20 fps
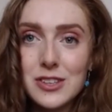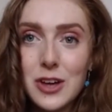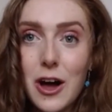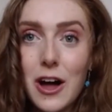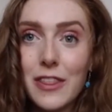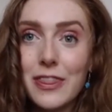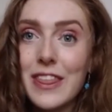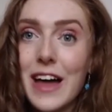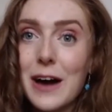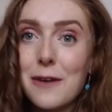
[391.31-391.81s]

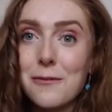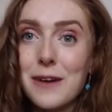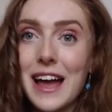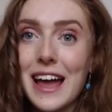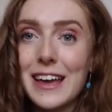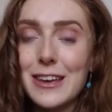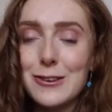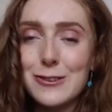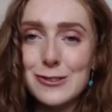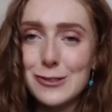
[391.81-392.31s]
card that
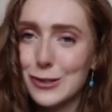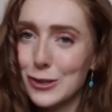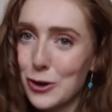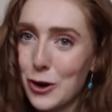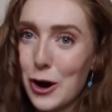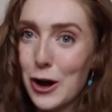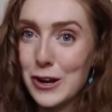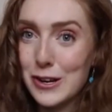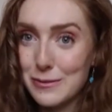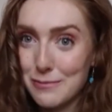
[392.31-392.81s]
way using
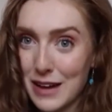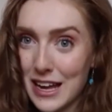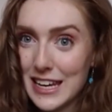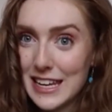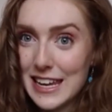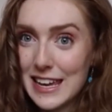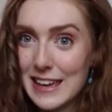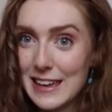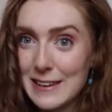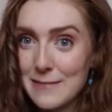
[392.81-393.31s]
your own
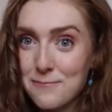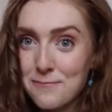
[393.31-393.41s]
money.